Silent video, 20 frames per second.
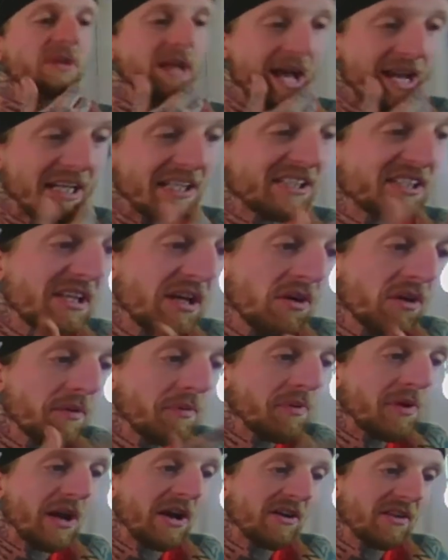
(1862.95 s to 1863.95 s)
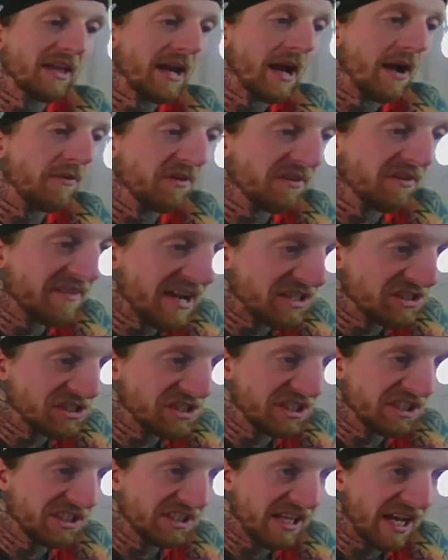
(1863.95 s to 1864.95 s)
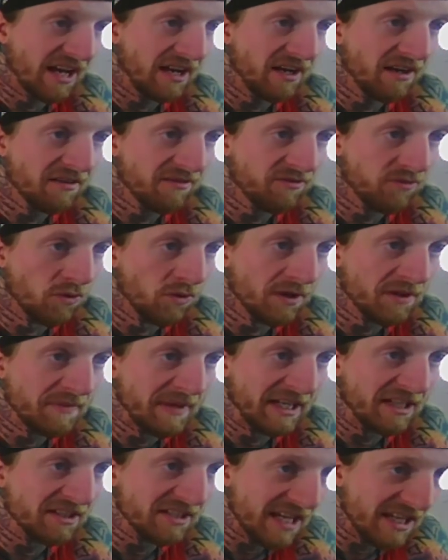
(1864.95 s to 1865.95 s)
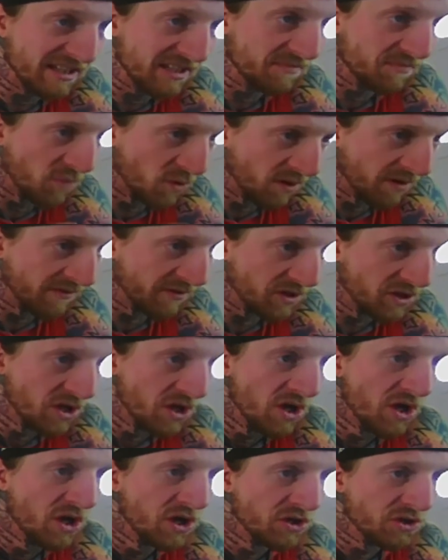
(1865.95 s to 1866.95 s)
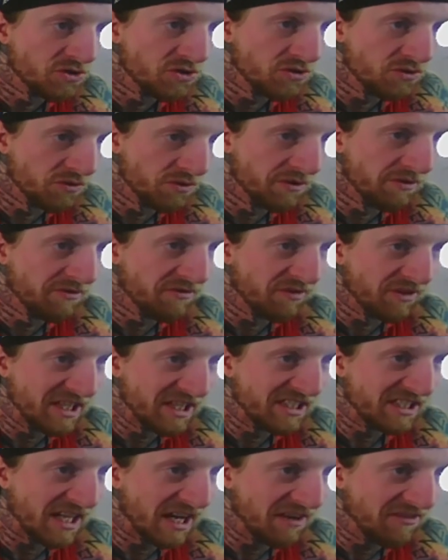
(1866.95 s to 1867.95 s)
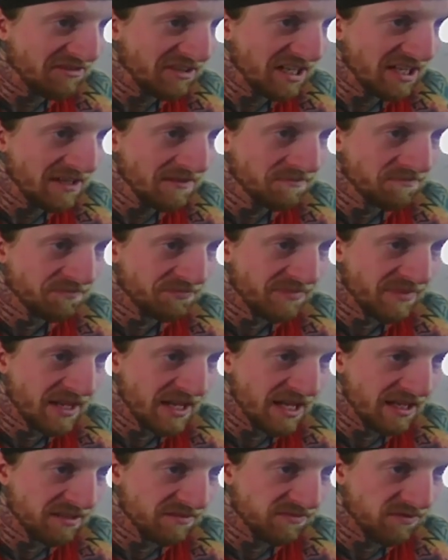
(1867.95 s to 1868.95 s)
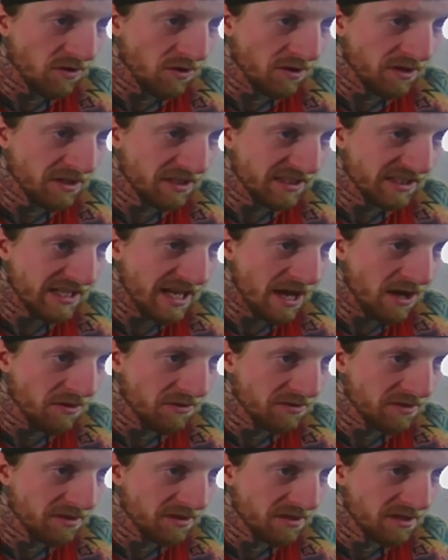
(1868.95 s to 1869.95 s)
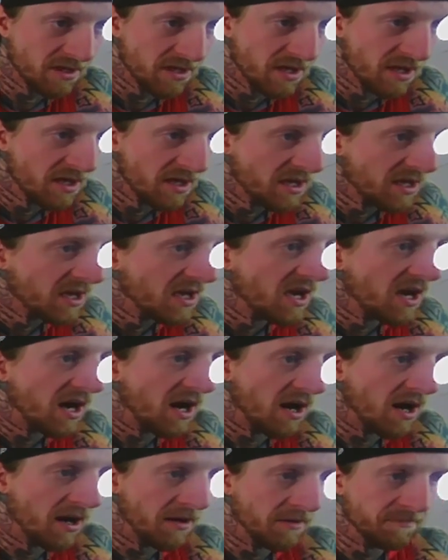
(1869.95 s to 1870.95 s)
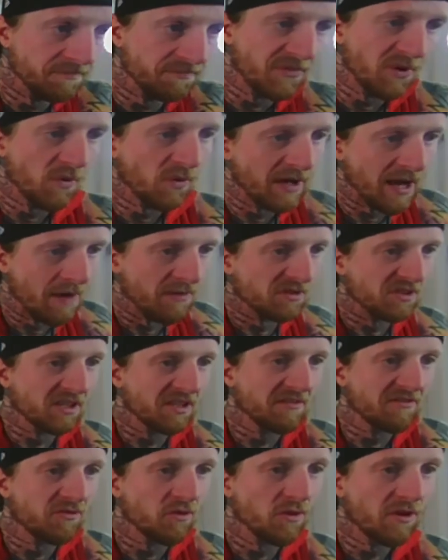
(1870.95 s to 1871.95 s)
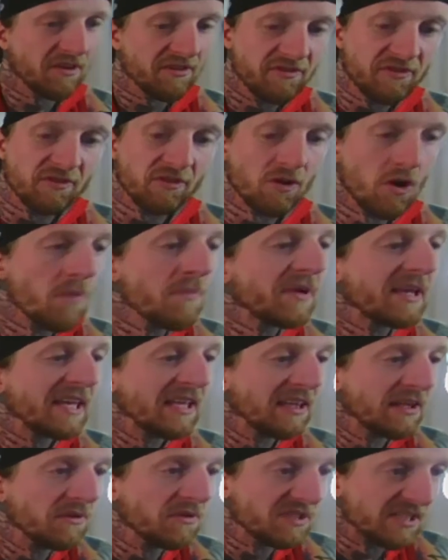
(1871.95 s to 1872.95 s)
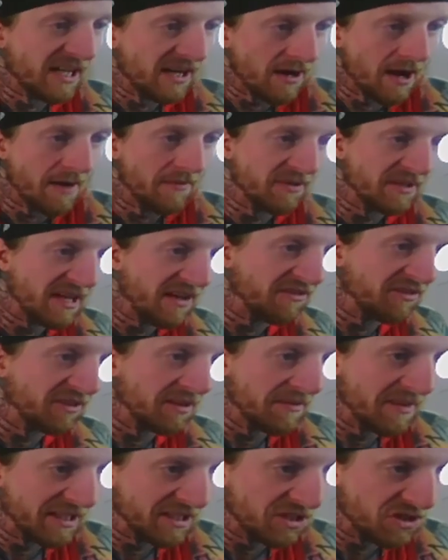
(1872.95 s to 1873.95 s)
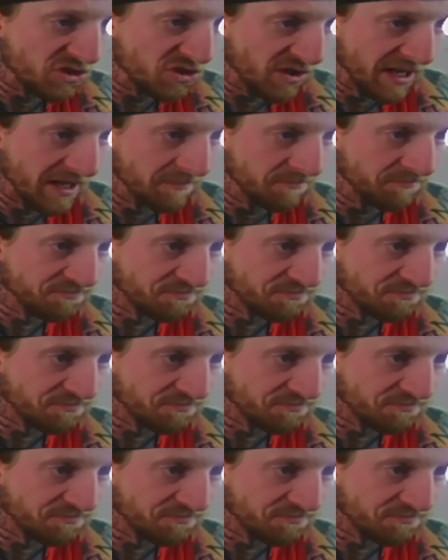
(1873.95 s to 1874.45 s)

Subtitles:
That is the only player that I would have actually stayed here for, because that's more of a true free safety as far as how what I was looking for. If Verone McKinley was there, I would definitely make this trade.